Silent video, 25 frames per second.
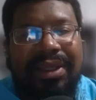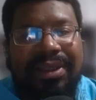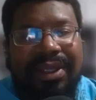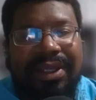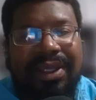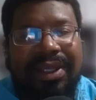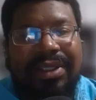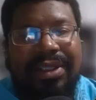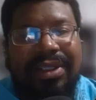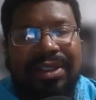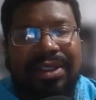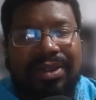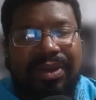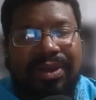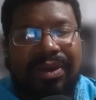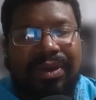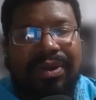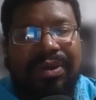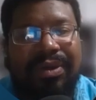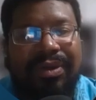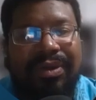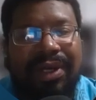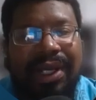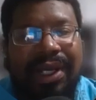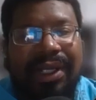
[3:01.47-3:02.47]
thus,
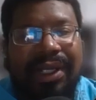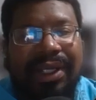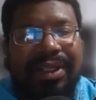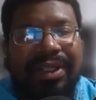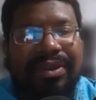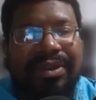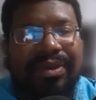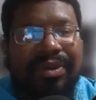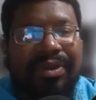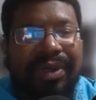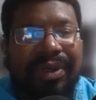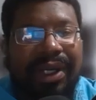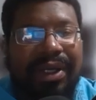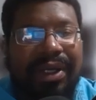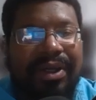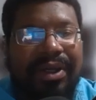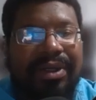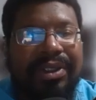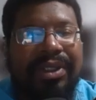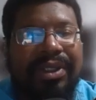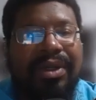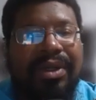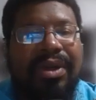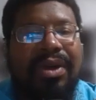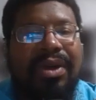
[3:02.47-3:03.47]
historical writing is a
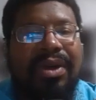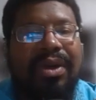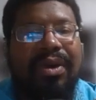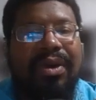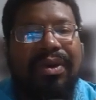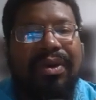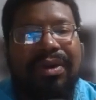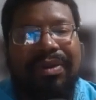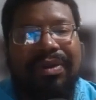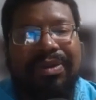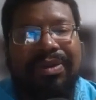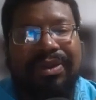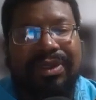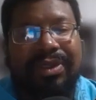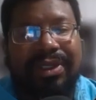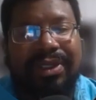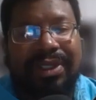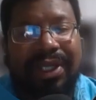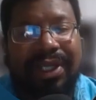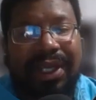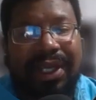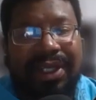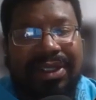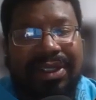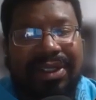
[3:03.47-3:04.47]
record or
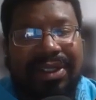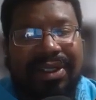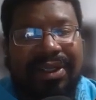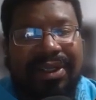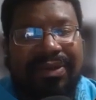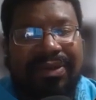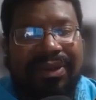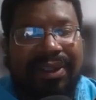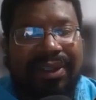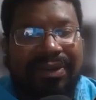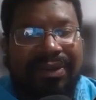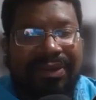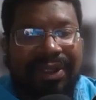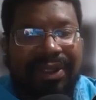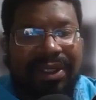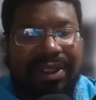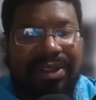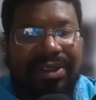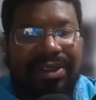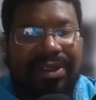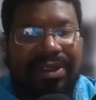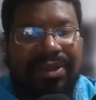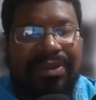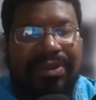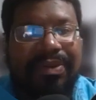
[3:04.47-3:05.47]
representation of the
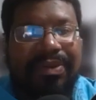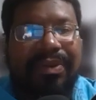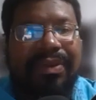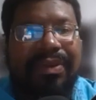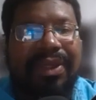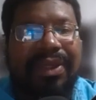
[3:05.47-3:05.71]
events,